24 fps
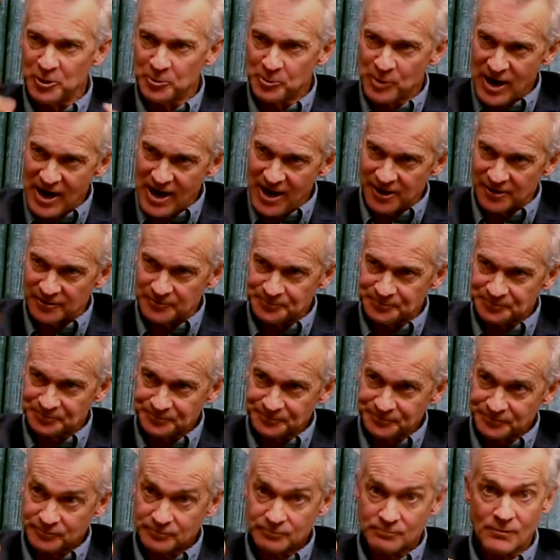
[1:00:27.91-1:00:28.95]
Brown,
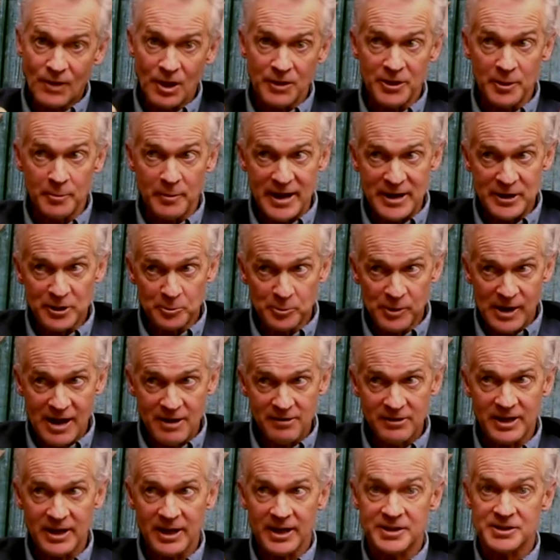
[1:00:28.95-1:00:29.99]
the Michael
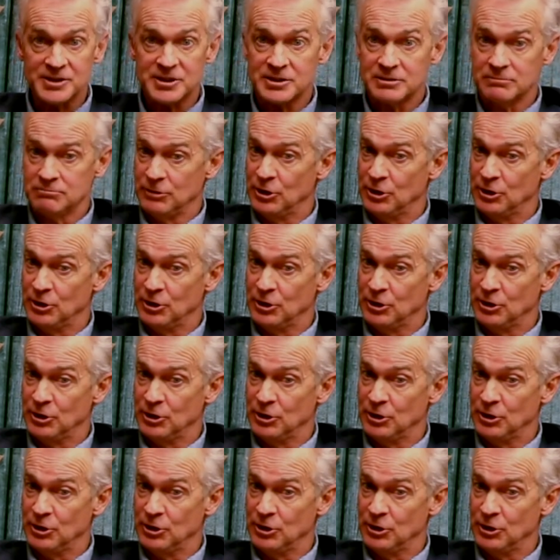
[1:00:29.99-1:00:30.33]
Brown case.